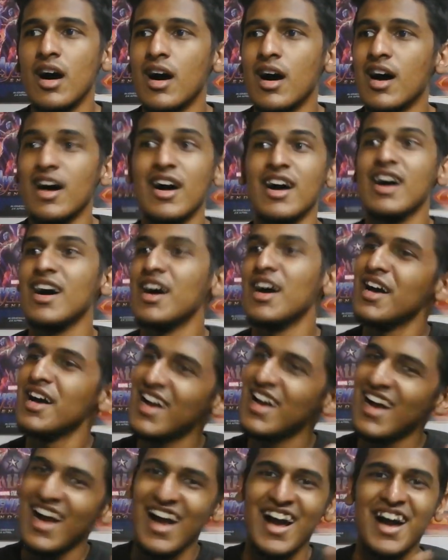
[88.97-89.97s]
Uh,
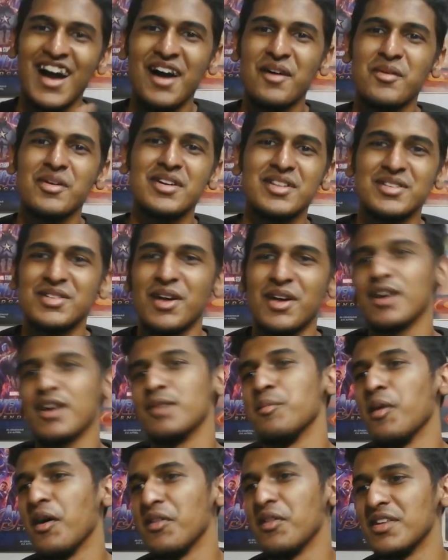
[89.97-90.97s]
I want to talk
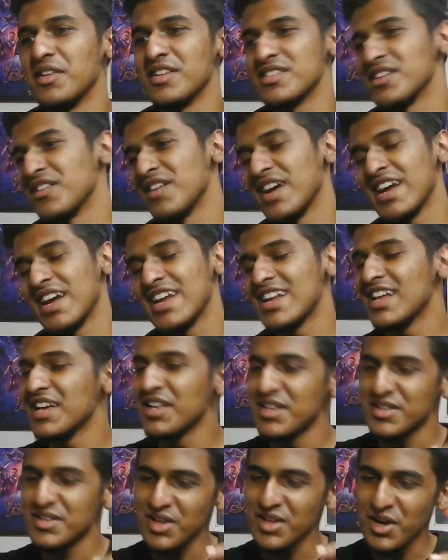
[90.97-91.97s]
about this. All right.
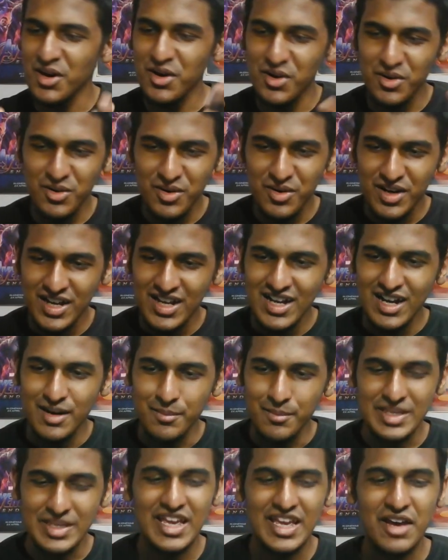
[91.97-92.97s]
So
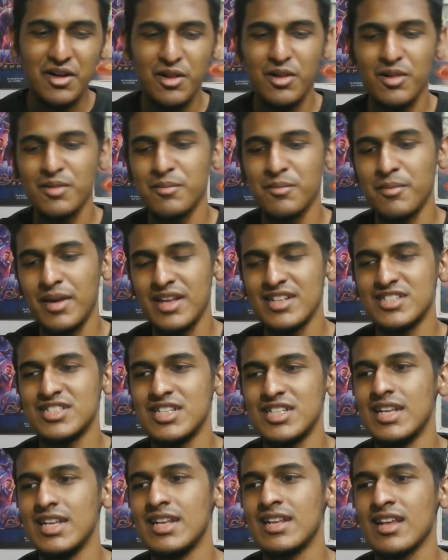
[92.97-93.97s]
Miguel
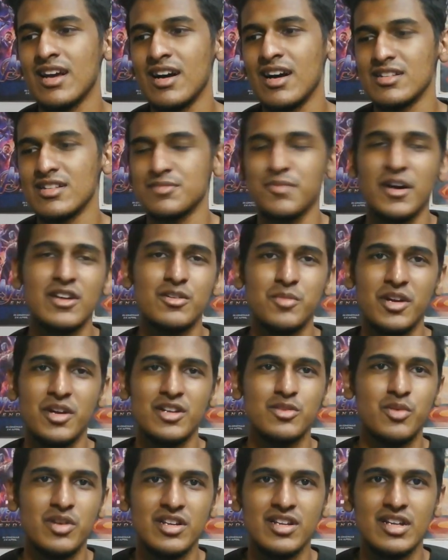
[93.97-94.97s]
mentioned Spider-Man
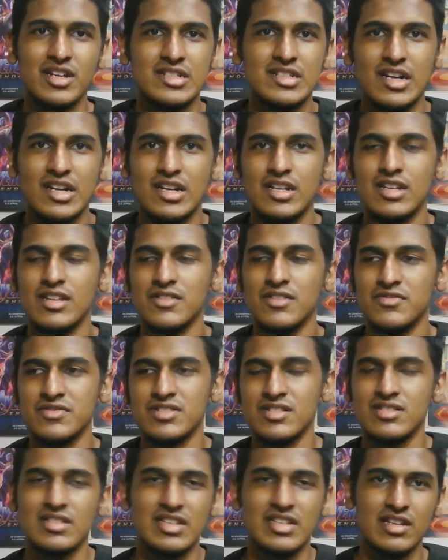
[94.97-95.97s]
2099. If
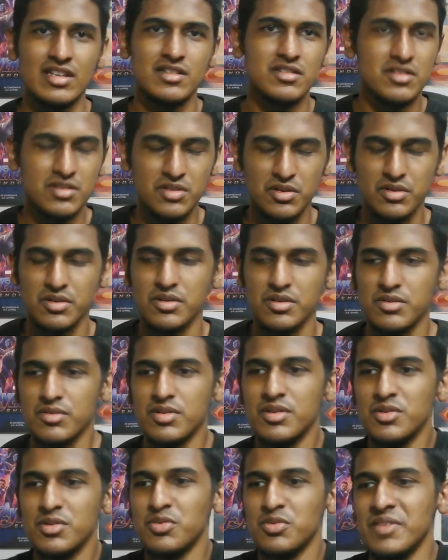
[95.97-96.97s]
just in case you don't know
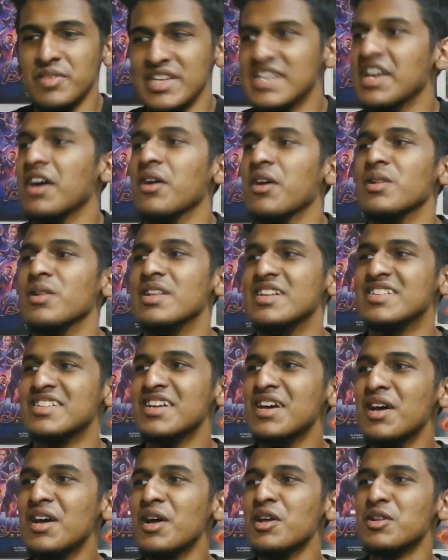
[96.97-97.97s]
who Miguel is,
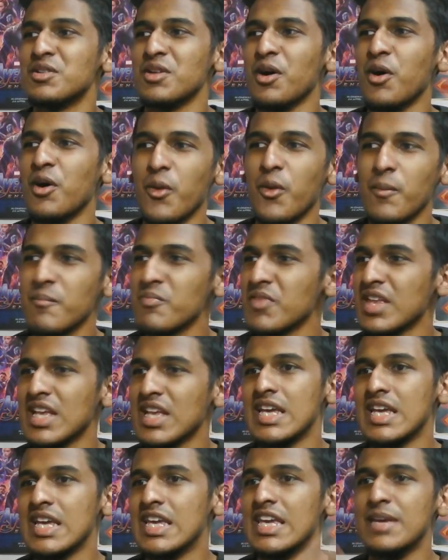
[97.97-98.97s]
so
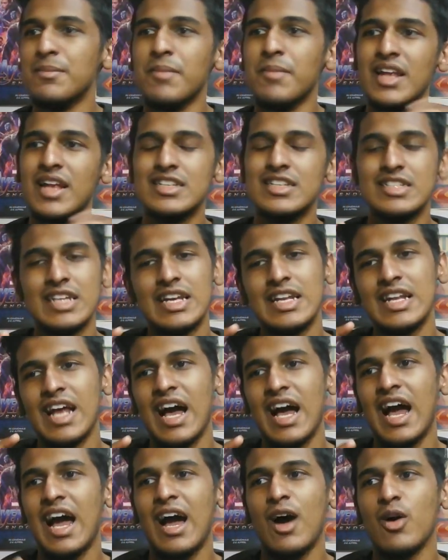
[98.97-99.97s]
he mentioned
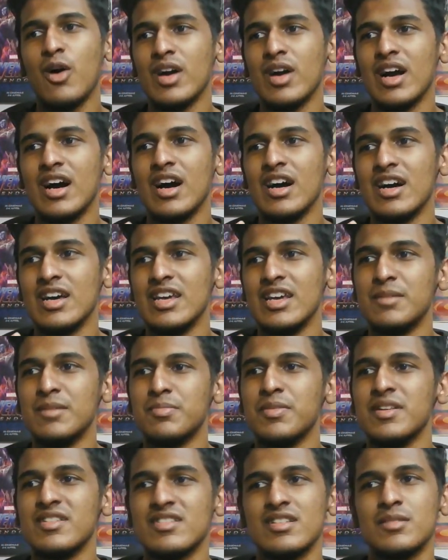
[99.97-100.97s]
how it
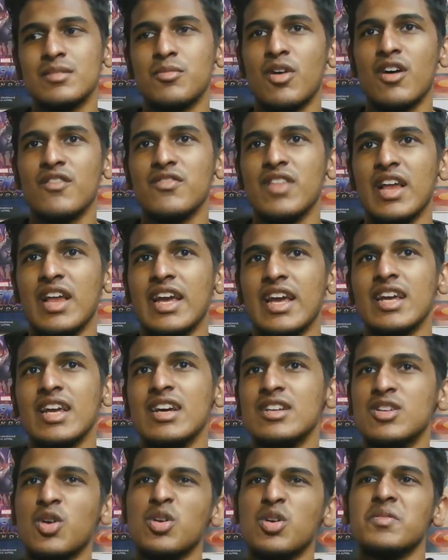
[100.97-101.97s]
pissed him off. Like,
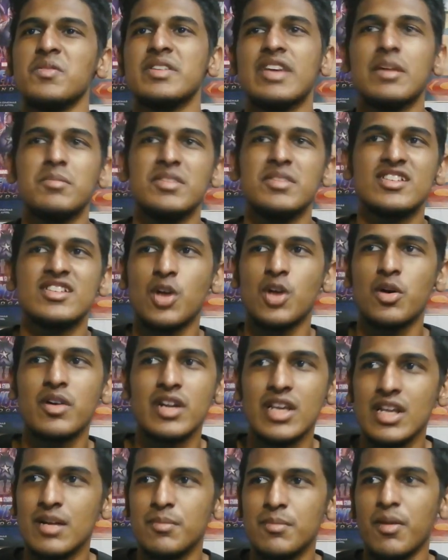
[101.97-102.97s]
don't even get me
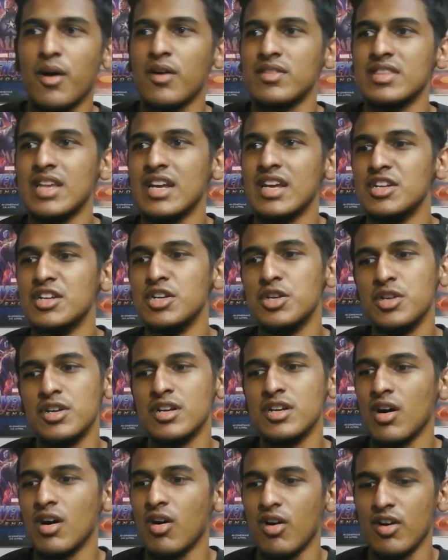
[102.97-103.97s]
started about that
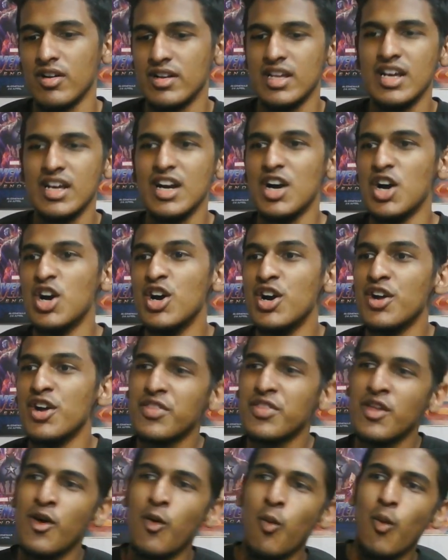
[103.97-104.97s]
nerd on Earth
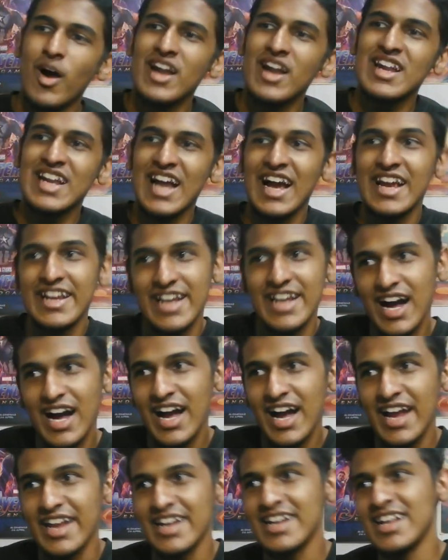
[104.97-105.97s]

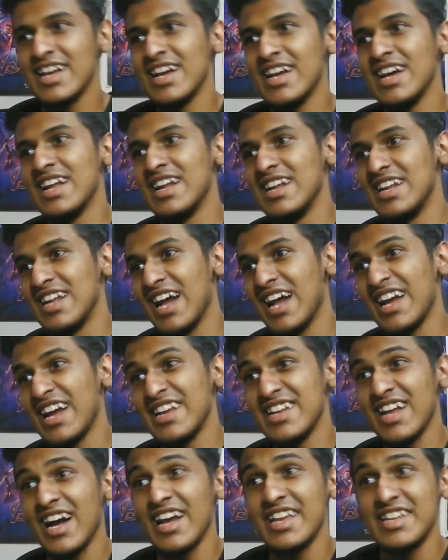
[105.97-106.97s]

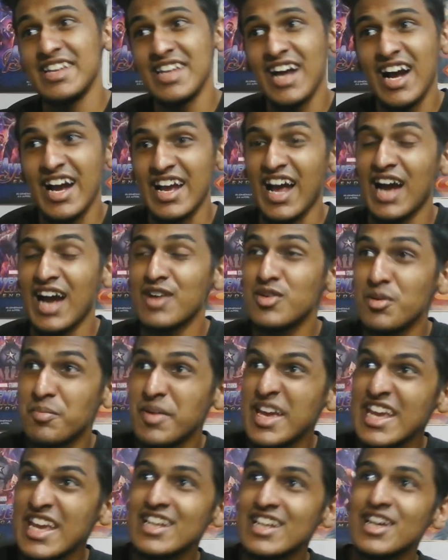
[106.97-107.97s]
199,999. I
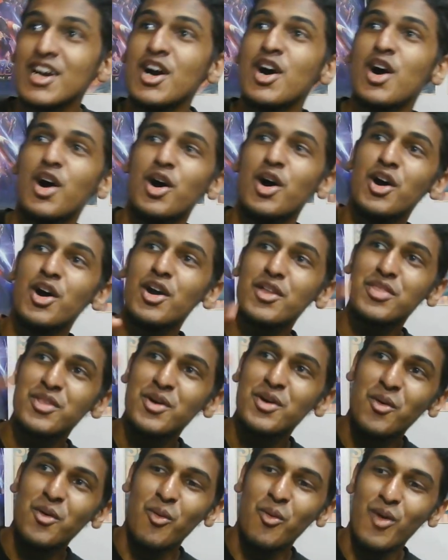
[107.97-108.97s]
repeat, Earth
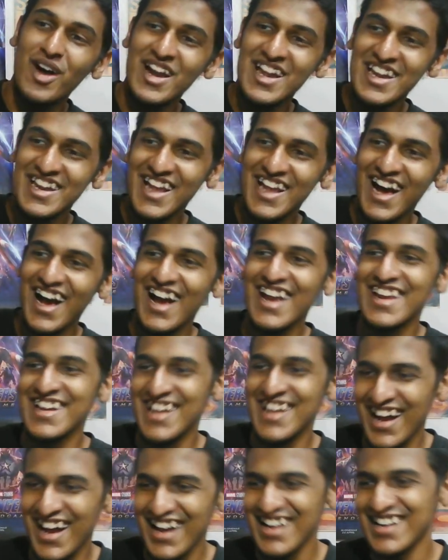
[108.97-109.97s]

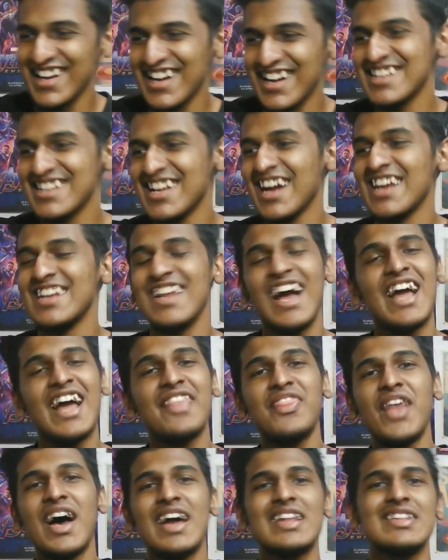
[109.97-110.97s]
199,999.
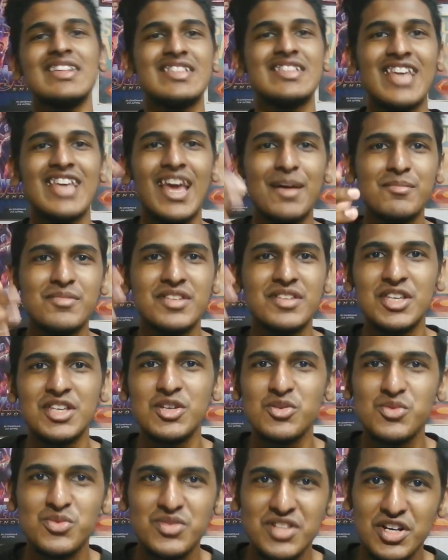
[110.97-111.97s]
That is the
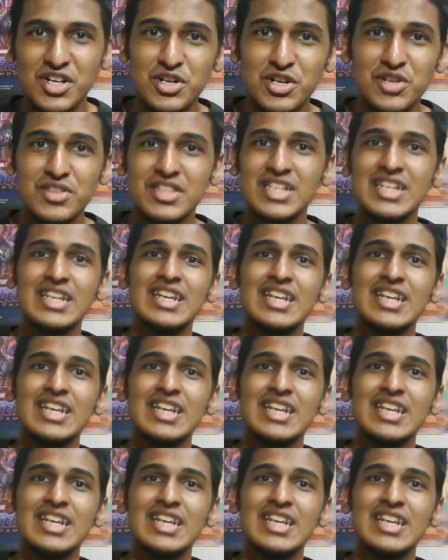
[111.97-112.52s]
MCU's Earth.